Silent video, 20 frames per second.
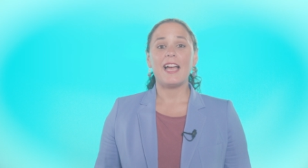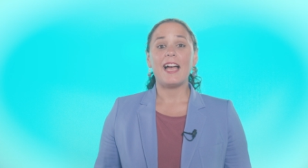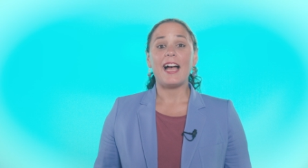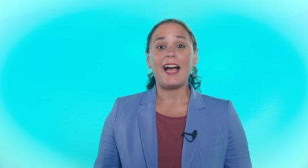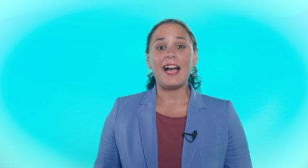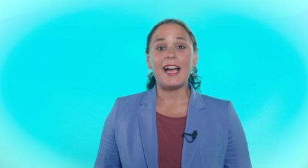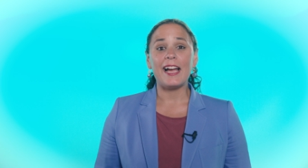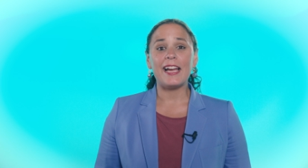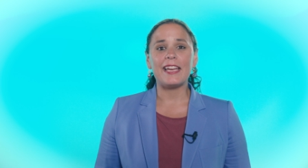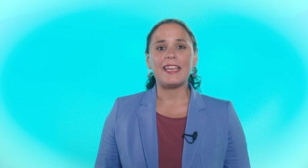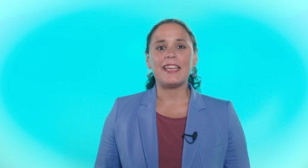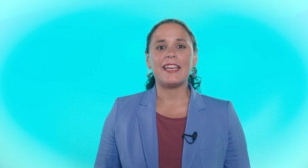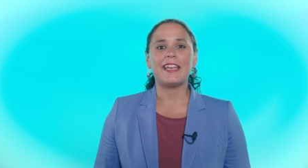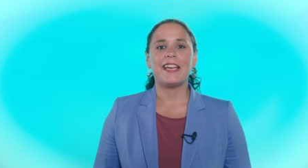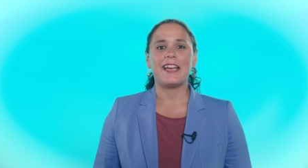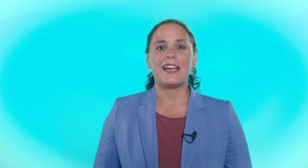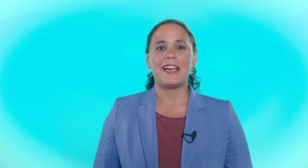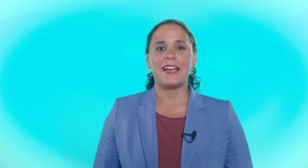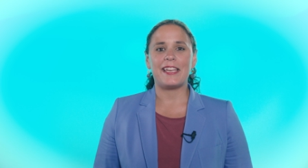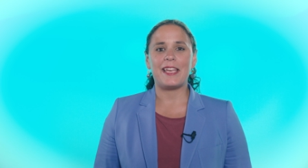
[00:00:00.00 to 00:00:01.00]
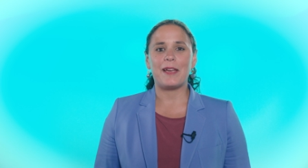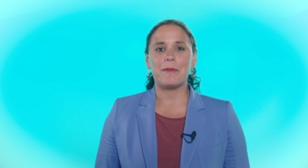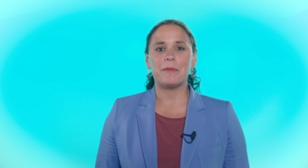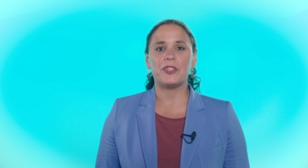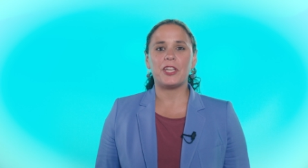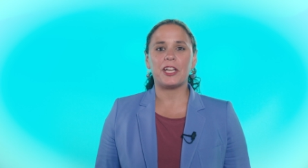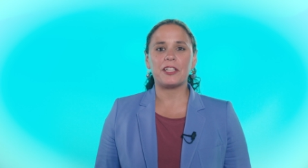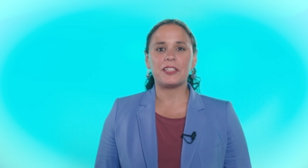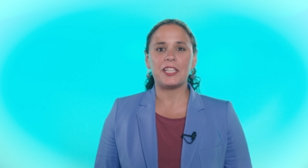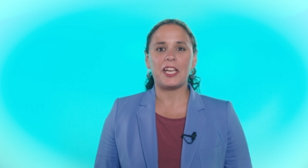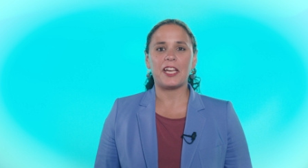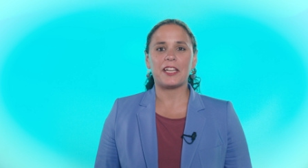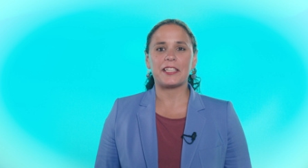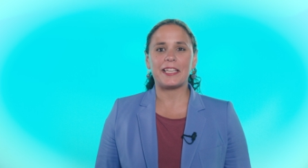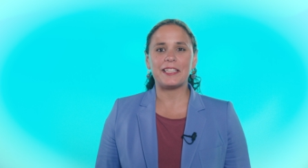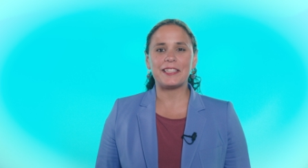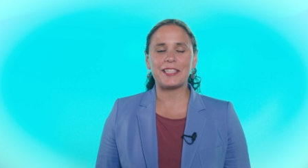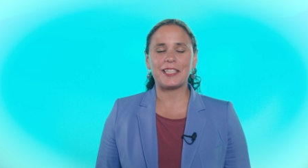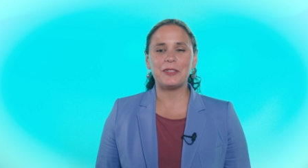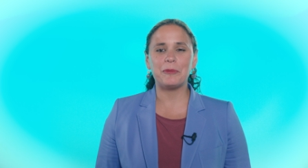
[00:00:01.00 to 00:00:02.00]
Hi, I am Dr.
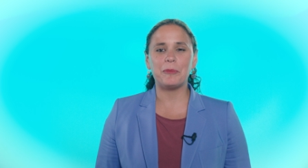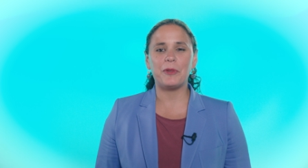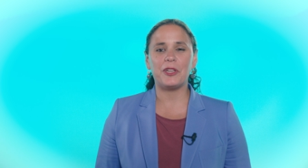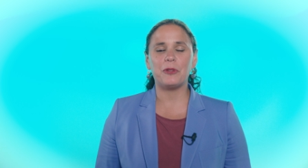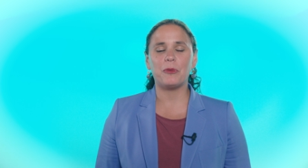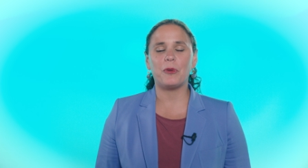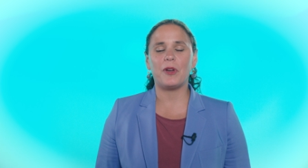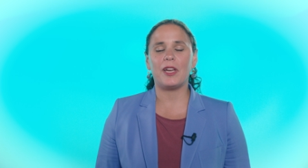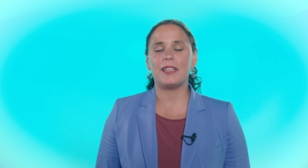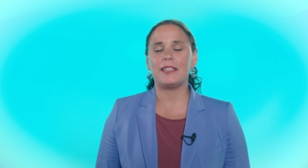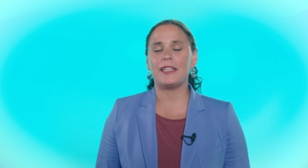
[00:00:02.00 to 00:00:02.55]
Catherine Benoit